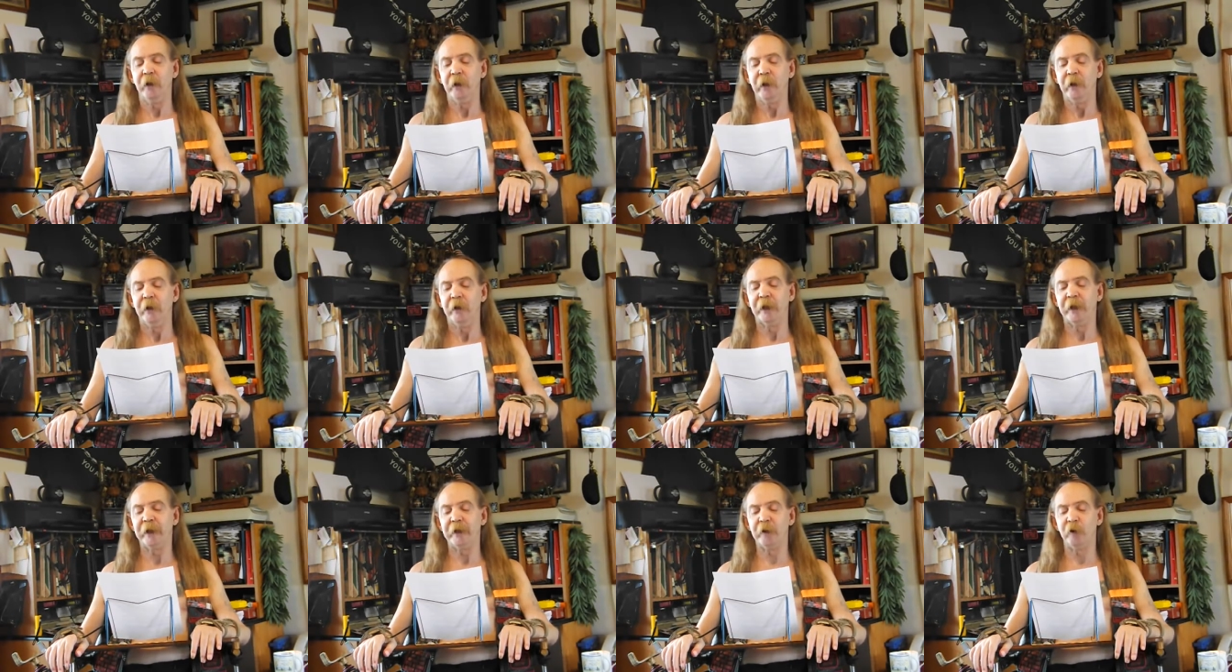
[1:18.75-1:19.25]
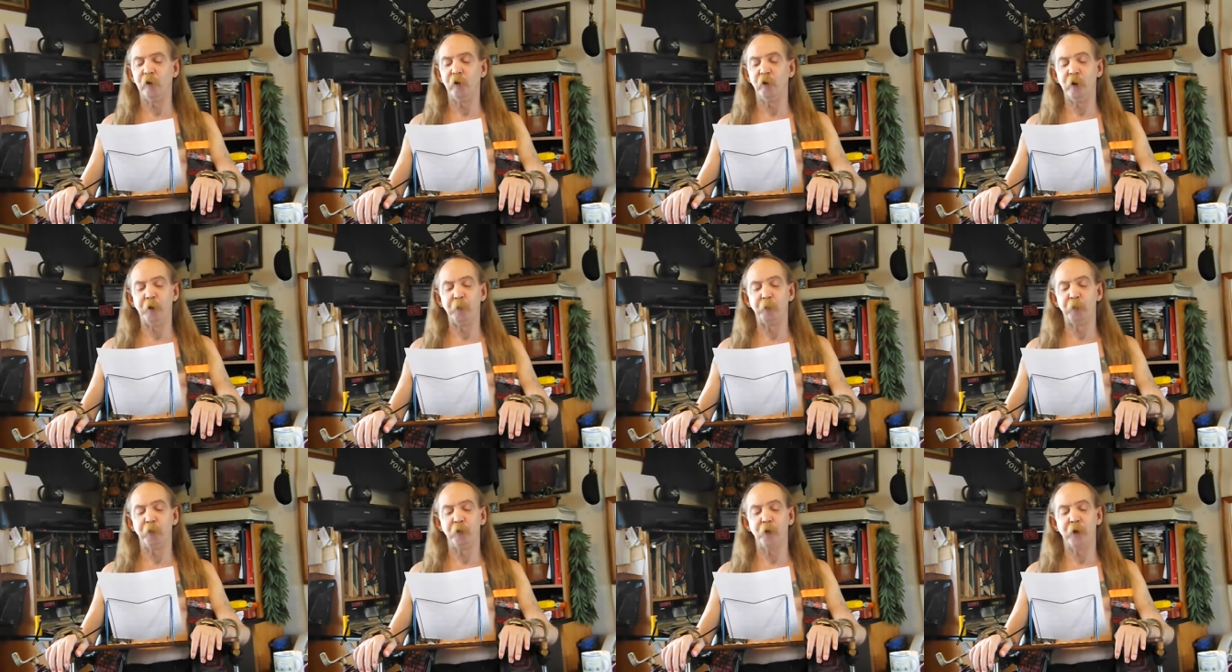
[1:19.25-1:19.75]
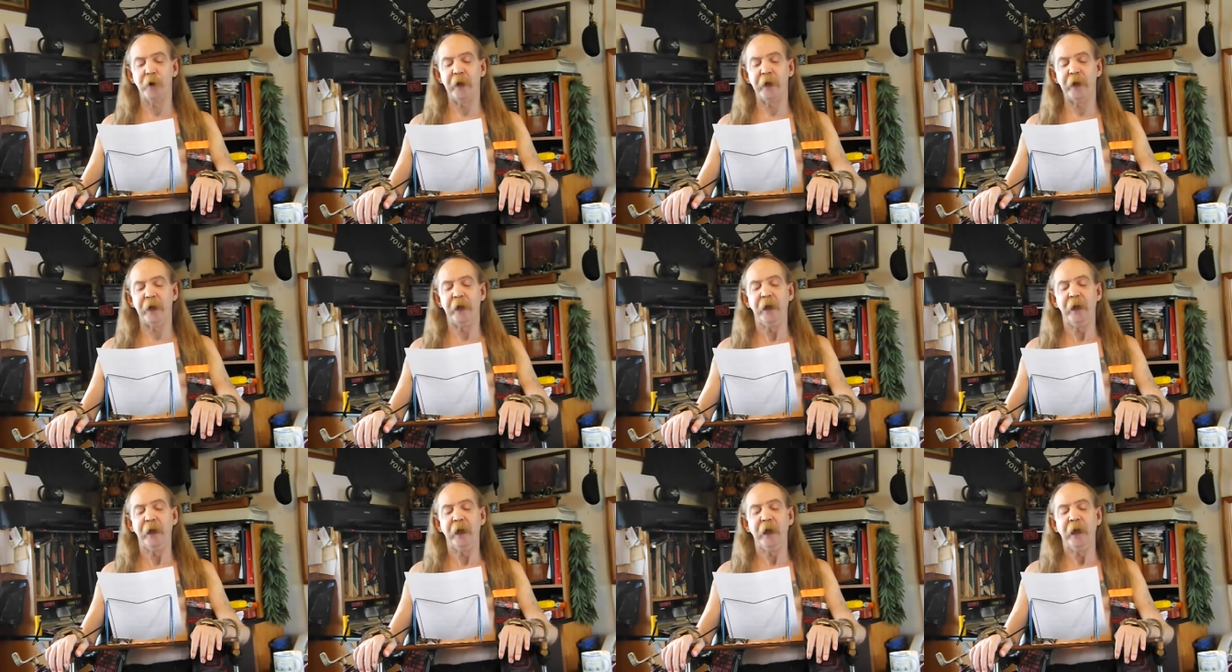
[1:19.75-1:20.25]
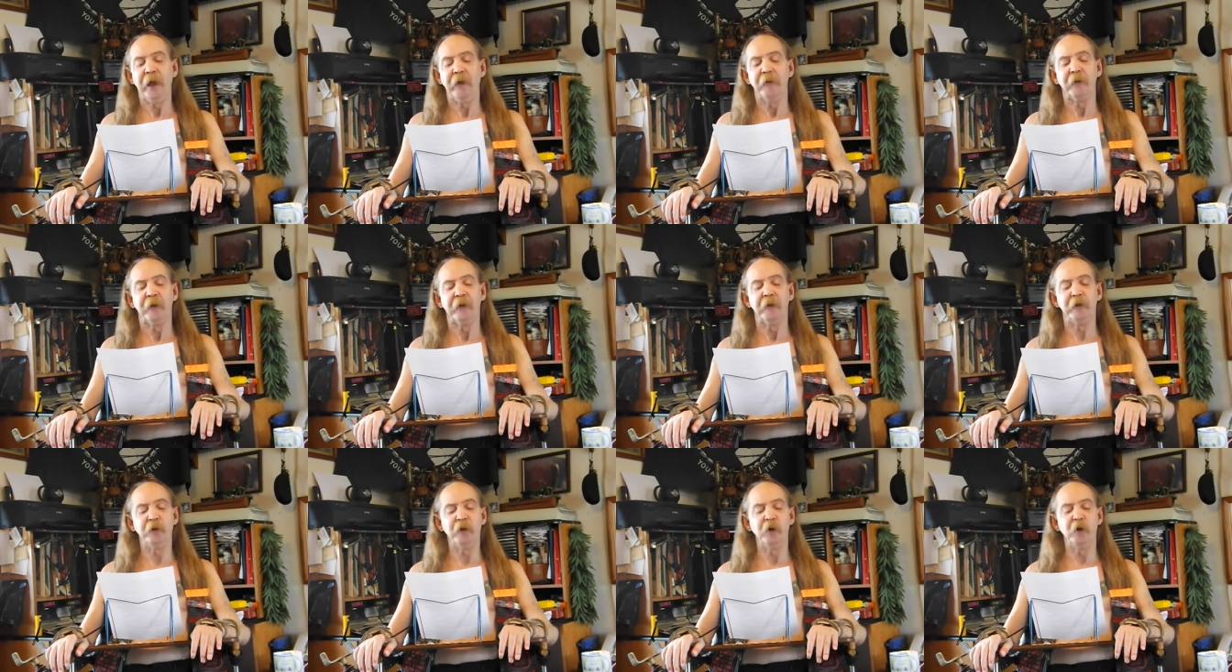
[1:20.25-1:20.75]
and I can only pray
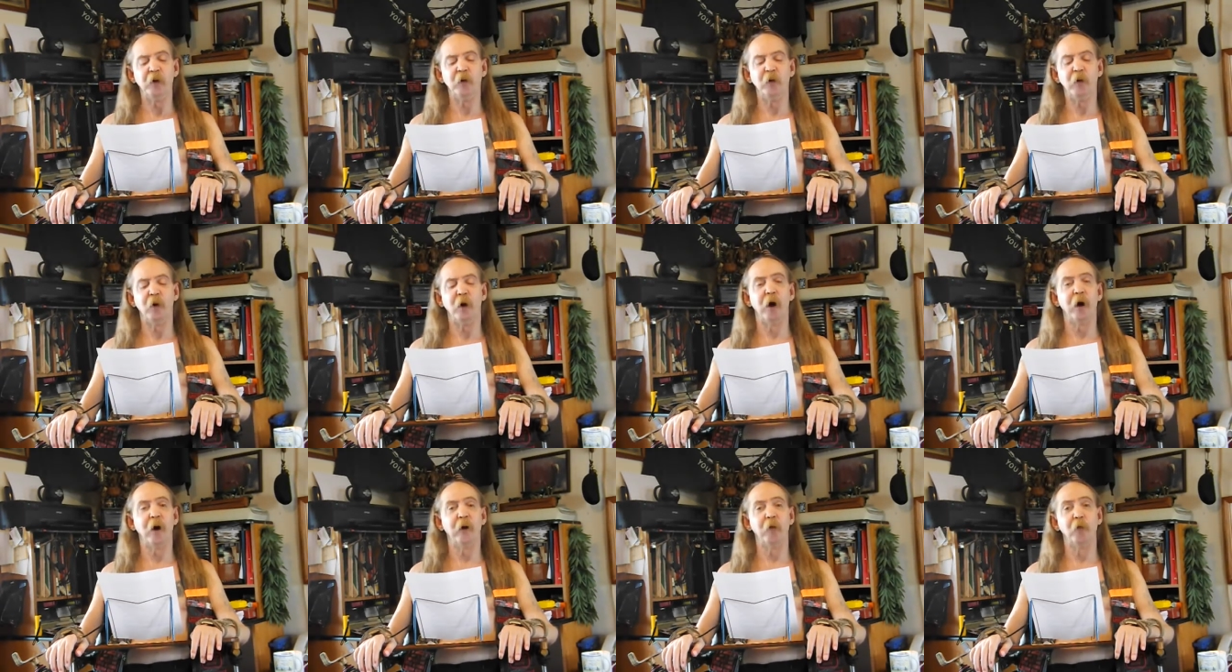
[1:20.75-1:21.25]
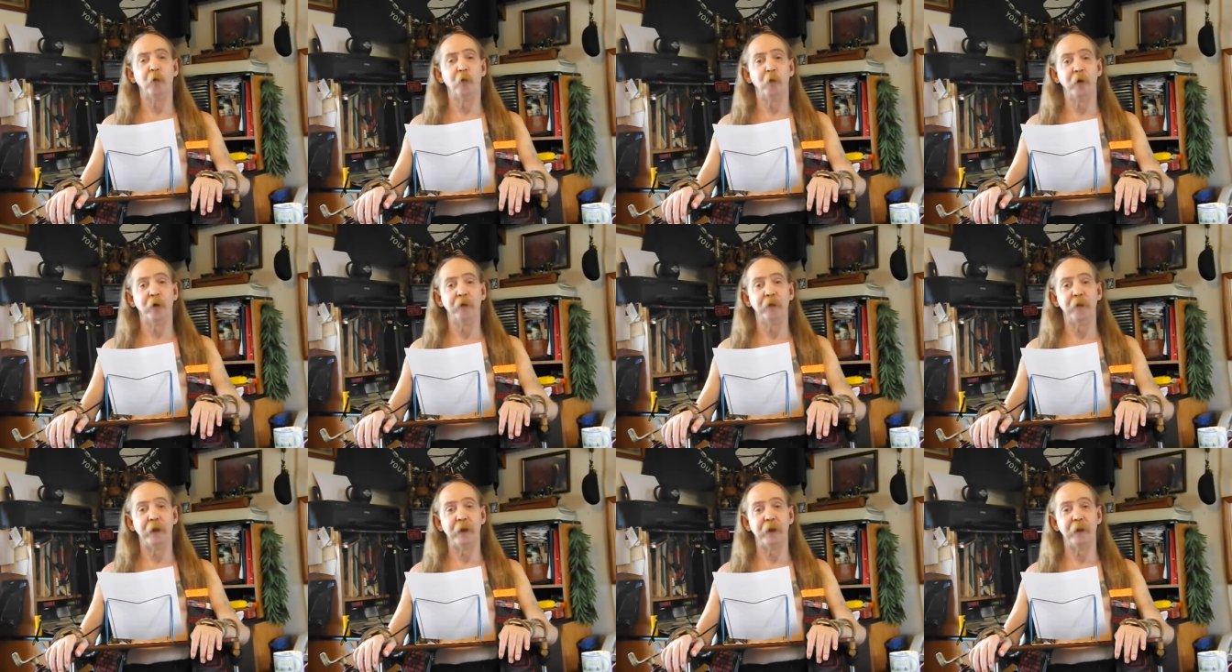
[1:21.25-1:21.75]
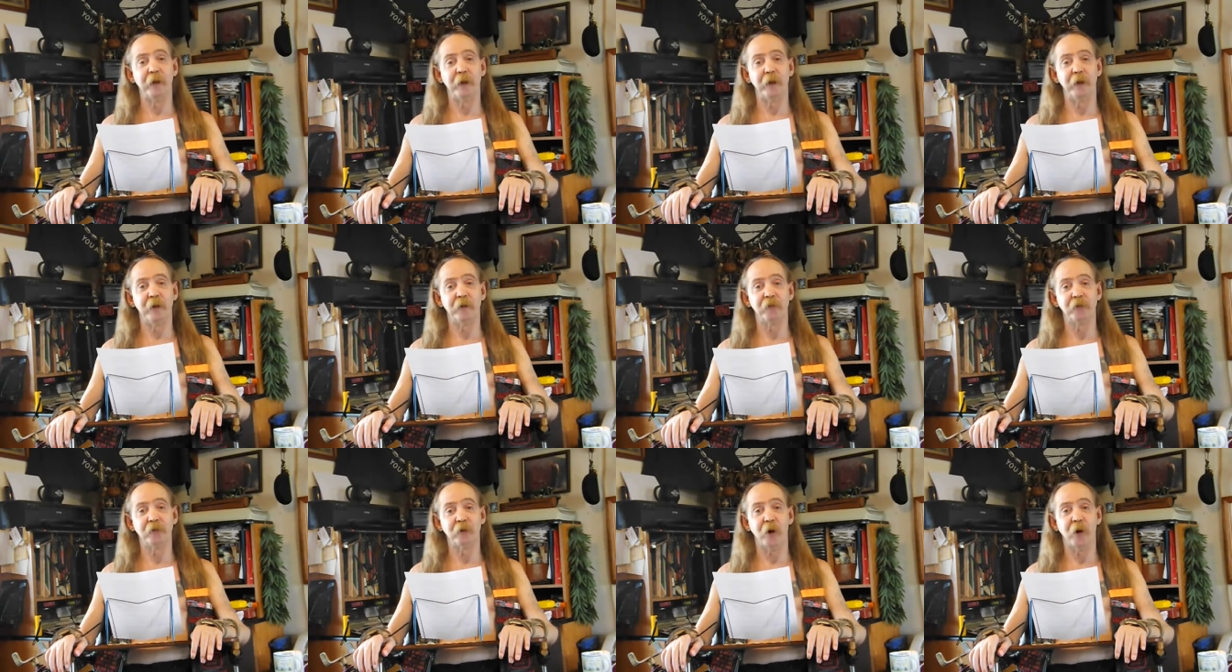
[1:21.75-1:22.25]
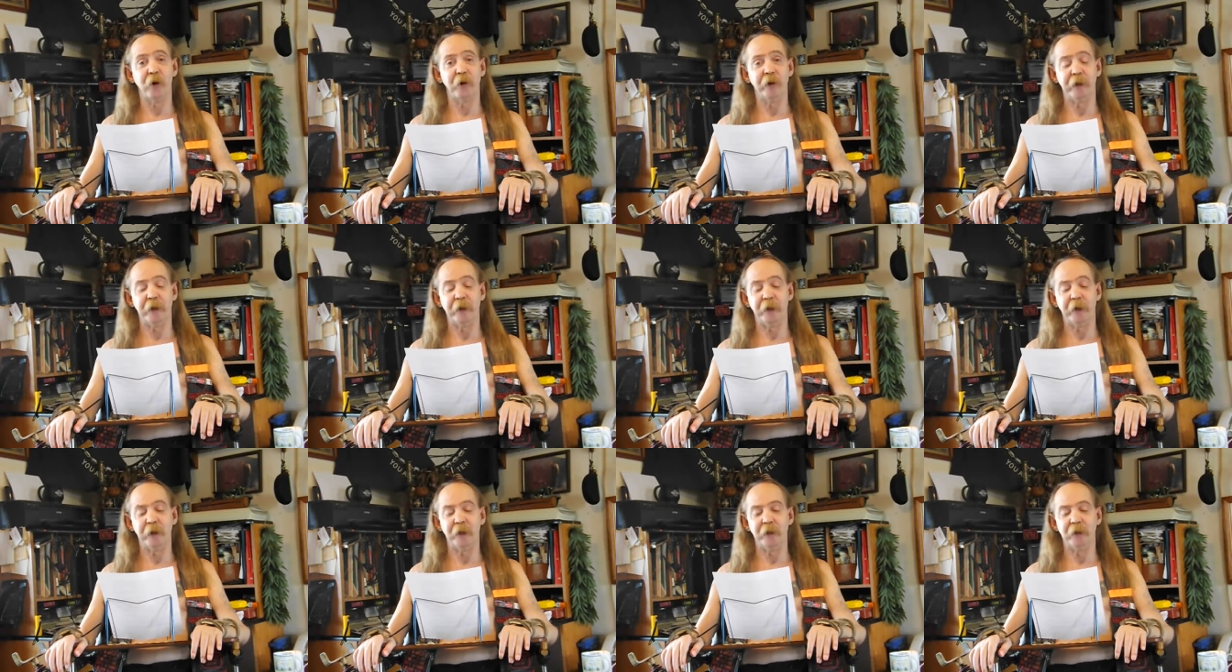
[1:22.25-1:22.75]
that you are the one that is
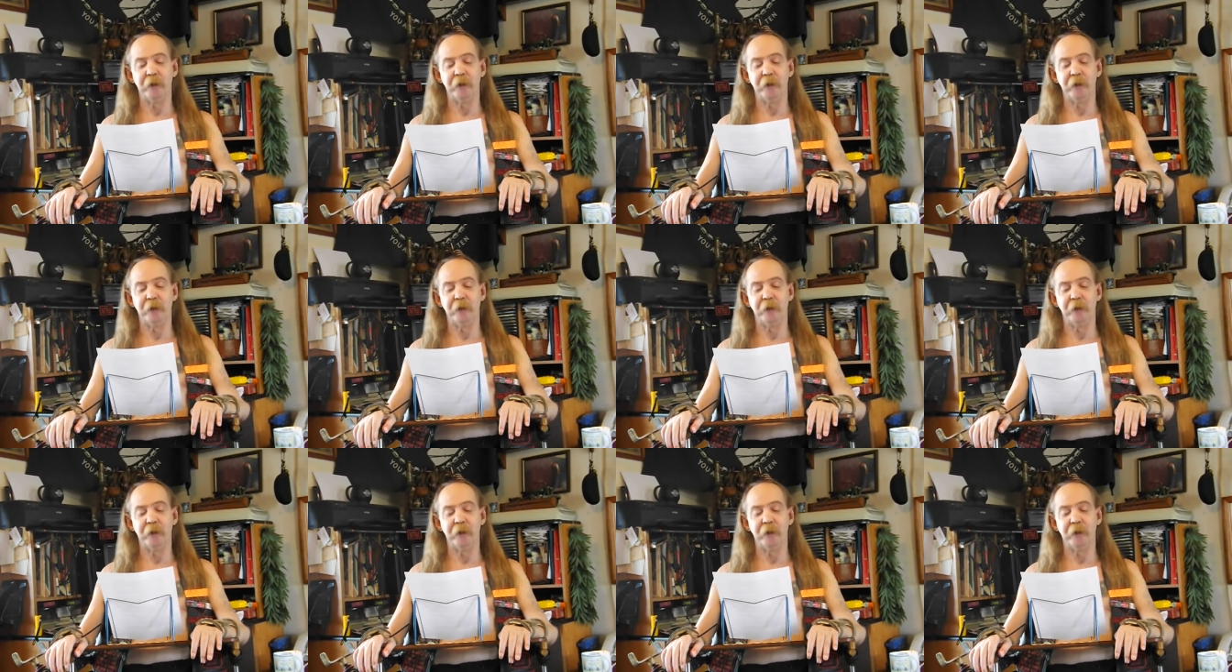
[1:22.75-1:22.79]
targeted.